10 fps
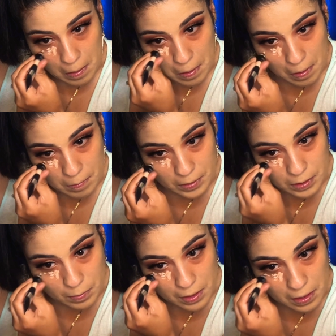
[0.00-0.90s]
I'm
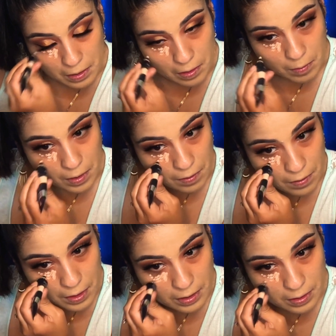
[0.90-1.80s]
just applying a little bit of
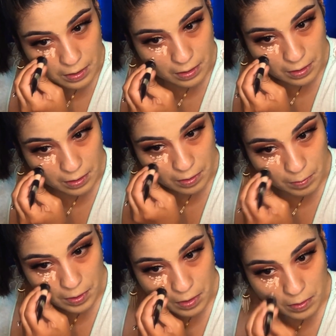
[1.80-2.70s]
this, because a little
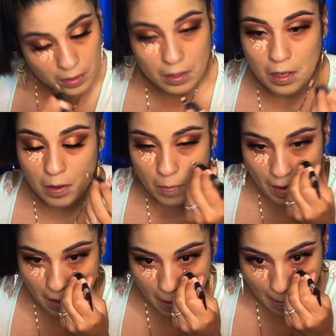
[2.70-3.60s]
bit goes a long
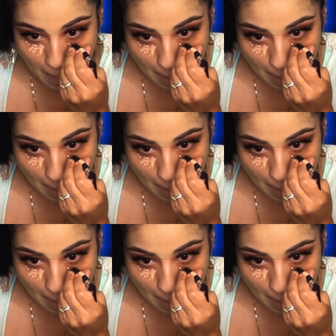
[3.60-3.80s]
way.